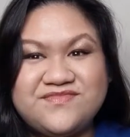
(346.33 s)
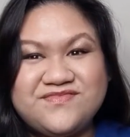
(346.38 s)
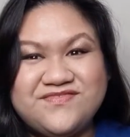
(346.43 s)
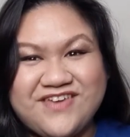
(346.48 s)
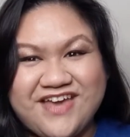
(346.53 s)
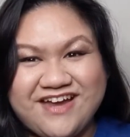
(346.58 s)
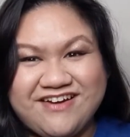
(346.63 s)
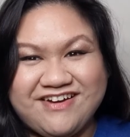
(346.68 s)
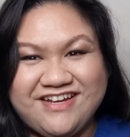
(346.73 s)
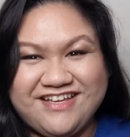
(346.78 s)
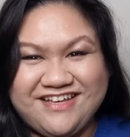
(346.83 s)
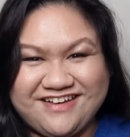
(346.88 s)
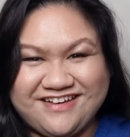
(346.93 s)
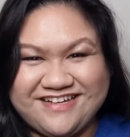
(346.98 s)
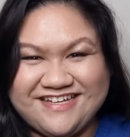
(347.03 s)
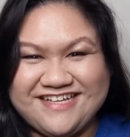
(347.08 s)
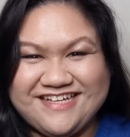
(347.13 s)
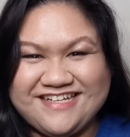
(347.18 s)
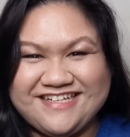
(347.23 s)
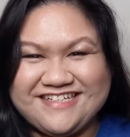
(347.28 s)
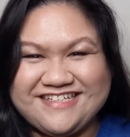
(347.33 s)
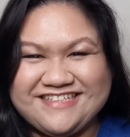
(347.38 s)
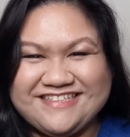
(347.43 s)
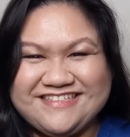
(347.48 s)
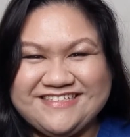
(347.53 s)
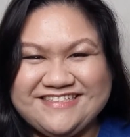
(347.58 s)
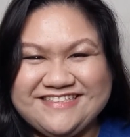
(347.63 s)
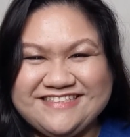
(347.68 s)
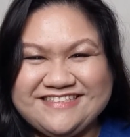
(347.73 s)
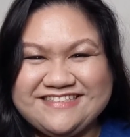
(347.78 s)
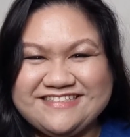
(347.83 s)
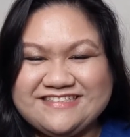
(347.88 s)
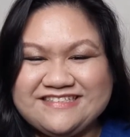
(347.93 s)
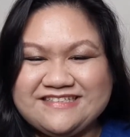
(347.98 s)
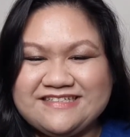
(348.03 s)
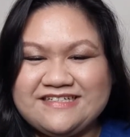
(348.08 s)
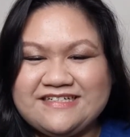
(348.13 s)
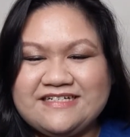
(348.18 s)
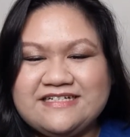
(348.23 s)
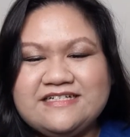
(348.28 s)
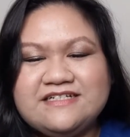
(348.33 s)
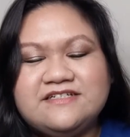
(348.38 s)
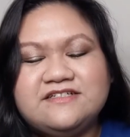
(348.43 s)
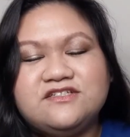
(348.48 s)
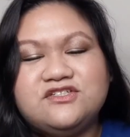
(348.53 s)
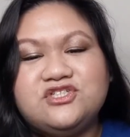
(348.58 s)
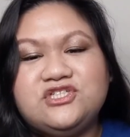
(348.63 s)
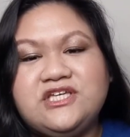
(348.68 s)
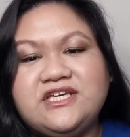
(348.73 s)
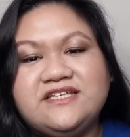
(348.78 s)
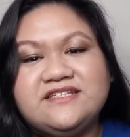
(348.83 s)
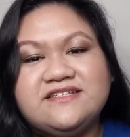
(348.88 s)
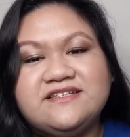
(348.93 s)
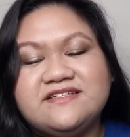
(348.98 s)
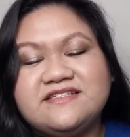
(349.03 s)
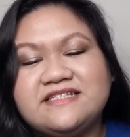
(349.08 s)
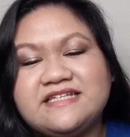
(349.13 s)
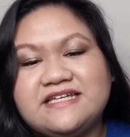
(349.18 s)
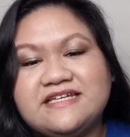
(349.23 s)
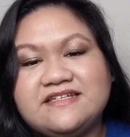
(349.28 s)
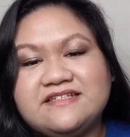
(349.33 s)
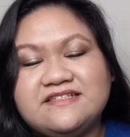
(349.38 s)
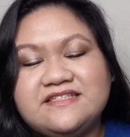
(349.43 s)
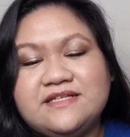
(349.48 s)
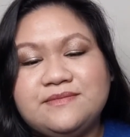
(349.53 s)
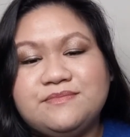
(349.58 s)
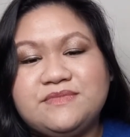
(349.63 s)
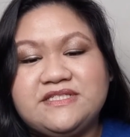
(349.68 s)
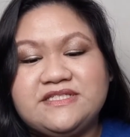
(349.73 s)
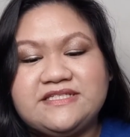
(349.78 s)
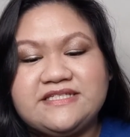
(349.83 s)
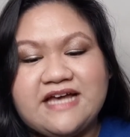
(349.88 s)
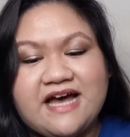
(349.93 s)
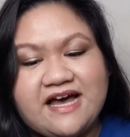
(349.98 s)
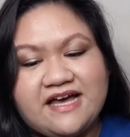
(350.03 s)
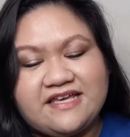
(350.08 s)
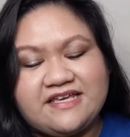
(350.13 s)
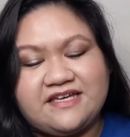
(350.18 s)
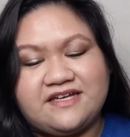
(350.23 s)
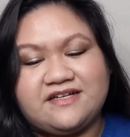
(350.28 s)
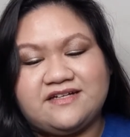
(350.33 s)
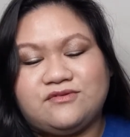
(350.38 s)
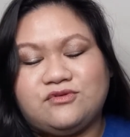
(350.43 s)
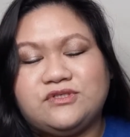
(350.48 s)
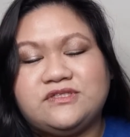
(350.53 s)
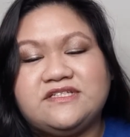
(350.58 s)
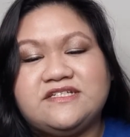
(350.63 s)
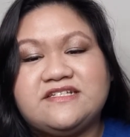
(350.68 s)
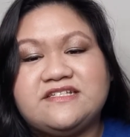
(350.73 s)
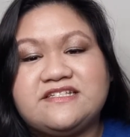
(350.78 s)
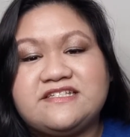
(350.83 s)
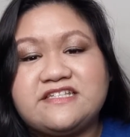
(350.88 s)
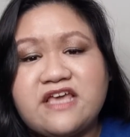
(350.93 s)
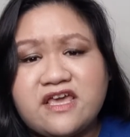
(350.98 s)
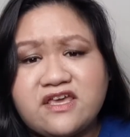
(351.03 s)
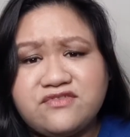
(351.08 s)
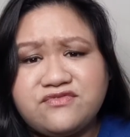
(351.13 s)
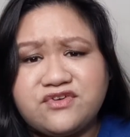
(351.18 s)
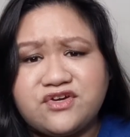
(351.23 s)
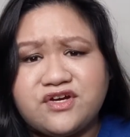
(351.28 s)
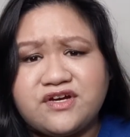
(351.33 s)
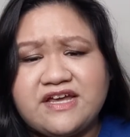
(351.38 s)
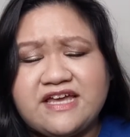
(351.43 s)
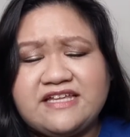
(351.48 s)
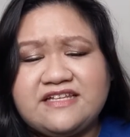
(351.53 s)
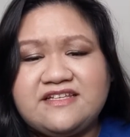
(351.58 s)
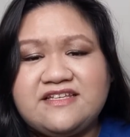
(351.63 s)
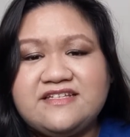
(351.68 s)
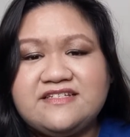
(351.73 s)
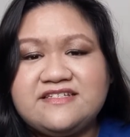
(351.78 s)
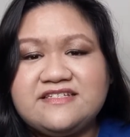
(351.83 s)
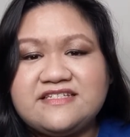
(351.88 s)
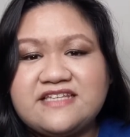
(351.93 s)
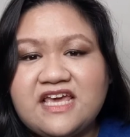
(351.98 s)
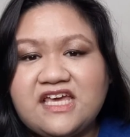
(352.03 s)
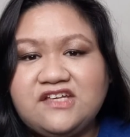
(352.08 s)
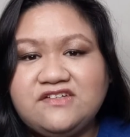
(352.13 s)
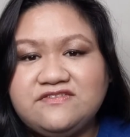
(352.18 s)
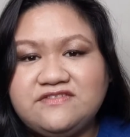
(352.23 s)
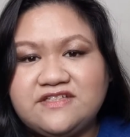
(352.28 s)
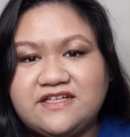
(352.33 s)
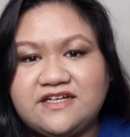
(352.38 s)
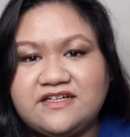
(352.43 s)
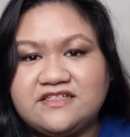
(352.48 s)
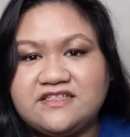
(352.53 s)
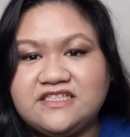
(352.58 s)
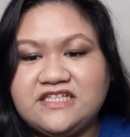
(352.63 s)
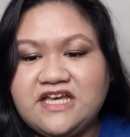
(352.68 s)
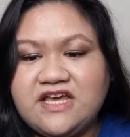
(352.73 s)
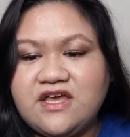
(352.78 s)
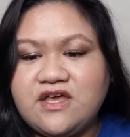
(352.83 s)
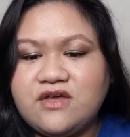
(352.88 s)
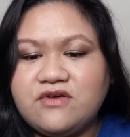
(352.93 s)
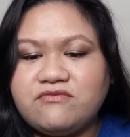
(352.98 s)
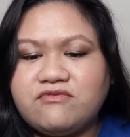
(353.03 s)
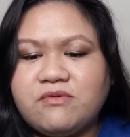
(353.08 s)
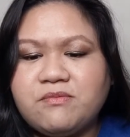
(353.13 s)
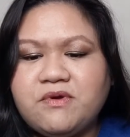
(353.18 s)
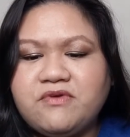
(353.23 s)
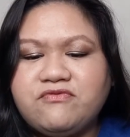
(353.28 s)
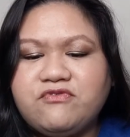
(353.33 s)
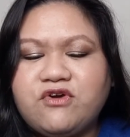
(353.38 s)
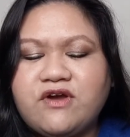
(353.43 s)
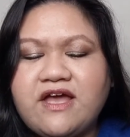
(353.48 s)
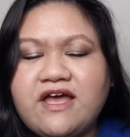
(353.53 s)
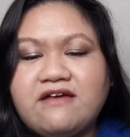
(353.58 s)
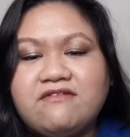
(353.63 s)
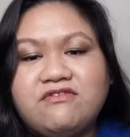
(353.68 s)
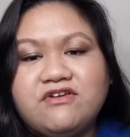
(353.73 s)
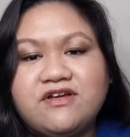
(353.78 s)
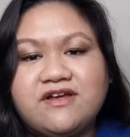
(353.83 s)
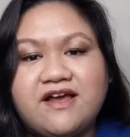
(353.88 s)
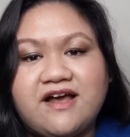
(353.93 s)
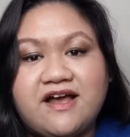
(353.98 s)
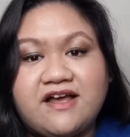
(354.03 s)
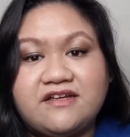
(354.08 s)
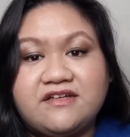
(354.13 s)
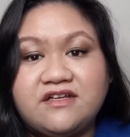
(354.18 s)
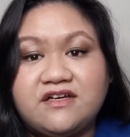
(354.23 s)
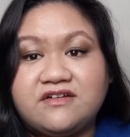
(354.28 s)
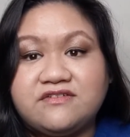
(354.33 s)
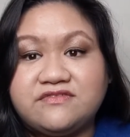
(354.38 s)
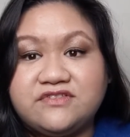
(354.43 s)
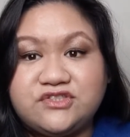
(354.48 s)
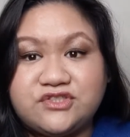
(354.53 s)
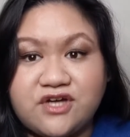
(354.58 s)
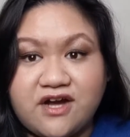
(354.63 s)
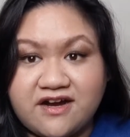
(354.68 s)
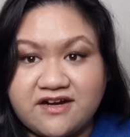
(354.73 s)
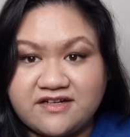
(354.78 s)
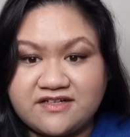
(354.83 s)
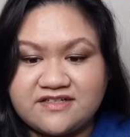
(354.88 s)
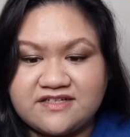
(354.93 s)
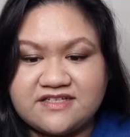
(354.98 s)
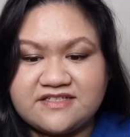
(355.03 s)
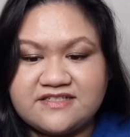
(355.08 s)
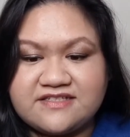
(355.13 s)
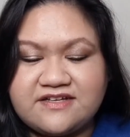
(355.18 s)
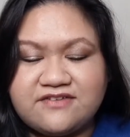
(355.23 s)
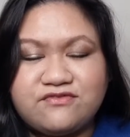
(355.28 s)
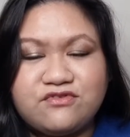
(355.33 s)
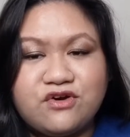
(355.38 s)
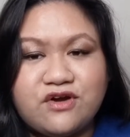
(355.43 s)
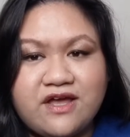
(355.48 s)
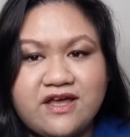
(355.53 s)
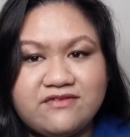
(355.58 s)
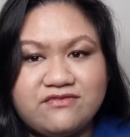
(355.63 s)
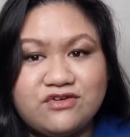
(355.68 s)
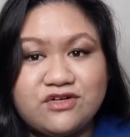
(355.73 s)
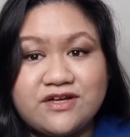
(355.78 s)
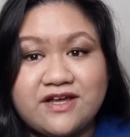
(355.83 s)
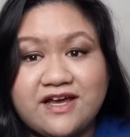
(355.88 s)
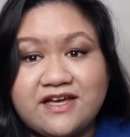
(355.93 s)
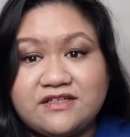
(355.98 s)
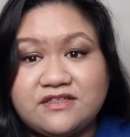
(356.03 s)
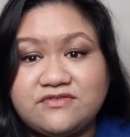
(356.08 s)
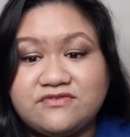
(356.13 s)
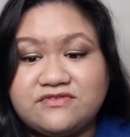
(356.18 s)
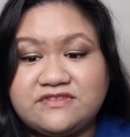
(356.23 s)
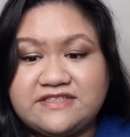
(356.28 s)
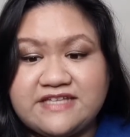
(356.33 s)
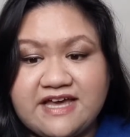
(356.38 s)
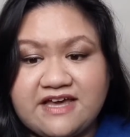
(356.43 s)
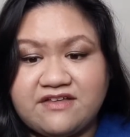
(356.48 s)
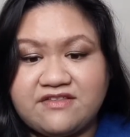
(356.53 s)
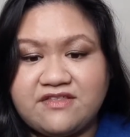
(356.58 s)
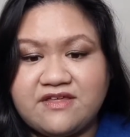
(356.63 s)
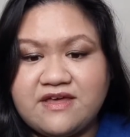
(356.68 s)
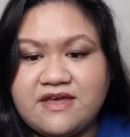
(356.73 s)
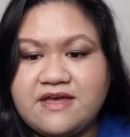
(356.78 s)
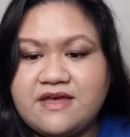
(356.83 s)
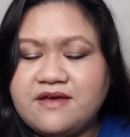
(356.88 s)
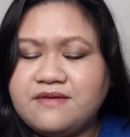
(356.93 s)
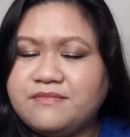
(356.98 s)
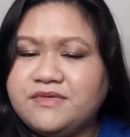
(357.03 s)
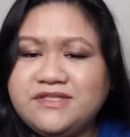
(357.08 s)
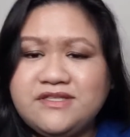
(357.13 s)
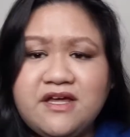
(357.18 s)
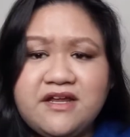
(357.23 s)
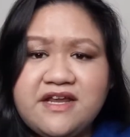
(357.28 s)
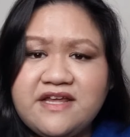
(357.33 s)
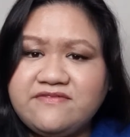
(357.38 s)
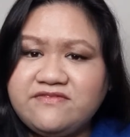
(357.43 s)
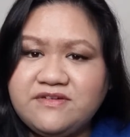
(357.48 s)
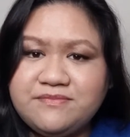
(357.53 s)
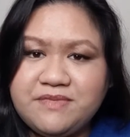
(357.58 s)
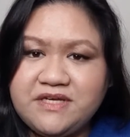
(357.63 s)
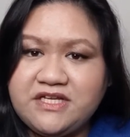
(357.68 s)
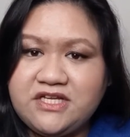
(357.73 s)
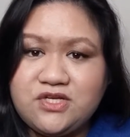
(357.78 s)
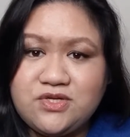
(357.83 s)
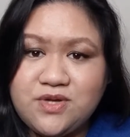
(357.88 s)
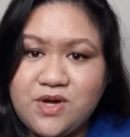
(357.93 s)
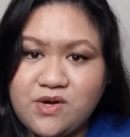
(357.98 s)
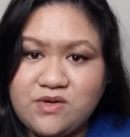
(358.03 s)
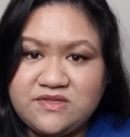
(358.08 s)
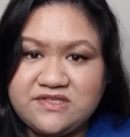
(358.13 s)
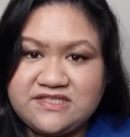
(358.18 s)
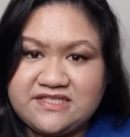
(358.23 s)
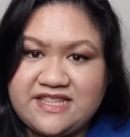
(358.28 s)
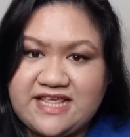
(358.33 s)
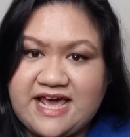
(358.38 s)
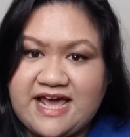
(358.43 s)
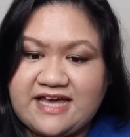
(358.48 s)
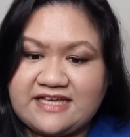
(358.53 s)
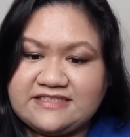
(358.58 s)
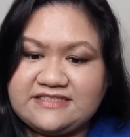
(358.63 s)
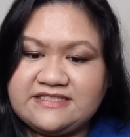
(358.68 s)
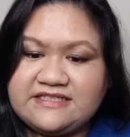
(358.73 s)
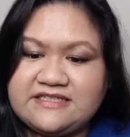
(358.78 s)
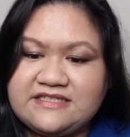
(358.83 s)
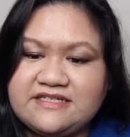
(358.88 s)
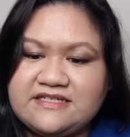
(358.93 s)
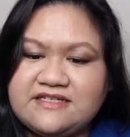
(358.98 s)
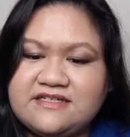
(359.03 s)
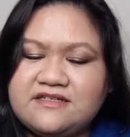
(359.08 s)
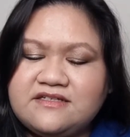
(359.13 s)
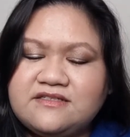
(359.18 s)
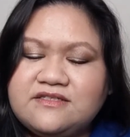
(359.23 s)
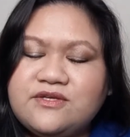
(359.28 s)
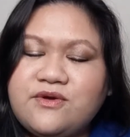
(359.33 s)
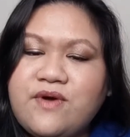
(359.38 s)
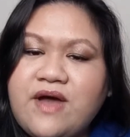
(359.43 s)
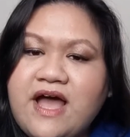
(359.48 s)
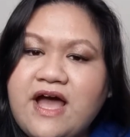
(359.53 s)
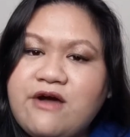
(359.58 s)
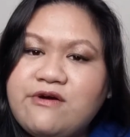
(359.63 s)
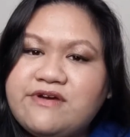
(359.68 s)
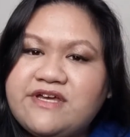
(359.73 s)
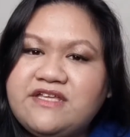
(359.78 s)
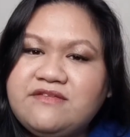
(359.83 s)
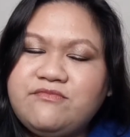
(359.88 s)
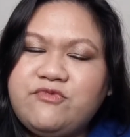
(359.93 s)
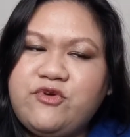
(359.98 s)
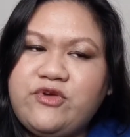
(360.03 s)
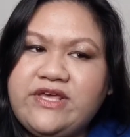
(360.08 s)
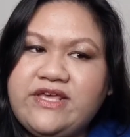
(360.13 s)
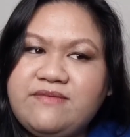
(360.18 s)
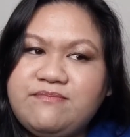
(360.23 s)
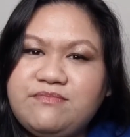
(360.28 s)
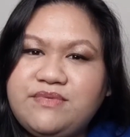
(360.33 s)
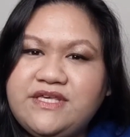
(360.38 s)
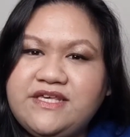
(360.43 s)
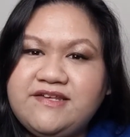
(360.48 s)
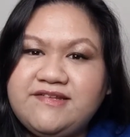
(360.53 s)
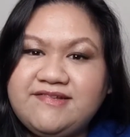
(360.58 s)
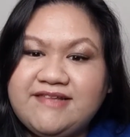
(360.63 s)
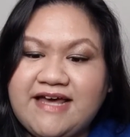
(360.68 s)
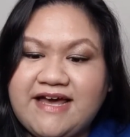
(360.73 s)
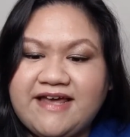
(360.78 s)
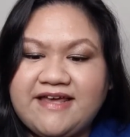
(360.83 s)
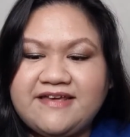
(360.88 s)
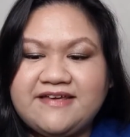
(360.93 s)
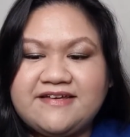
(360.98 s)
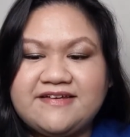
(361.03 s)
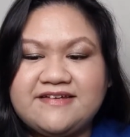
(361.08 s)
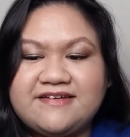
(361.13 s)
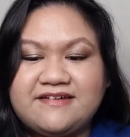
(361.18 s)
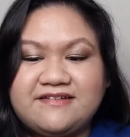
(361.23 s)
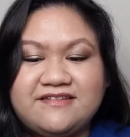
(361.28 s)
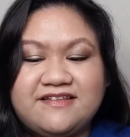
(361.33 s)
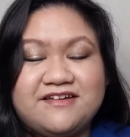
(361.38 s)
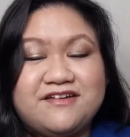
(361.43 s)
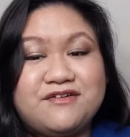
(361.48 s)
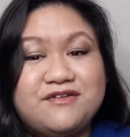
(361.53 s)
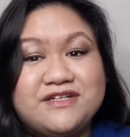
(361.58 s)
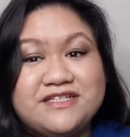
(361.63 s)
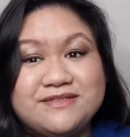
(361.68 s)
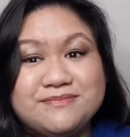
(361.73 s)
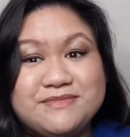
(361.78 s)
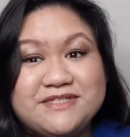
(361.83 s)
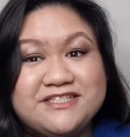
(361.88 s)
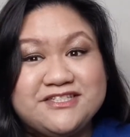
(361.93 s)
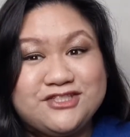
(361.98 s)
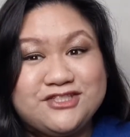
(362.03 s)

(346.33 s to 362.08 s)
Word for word: Very good. Jesus is the Messiah or the Savior, and He saves us from a forever kind of darkness, a forever kind of death. But not everybody knows that. So, how can we be like the Christmas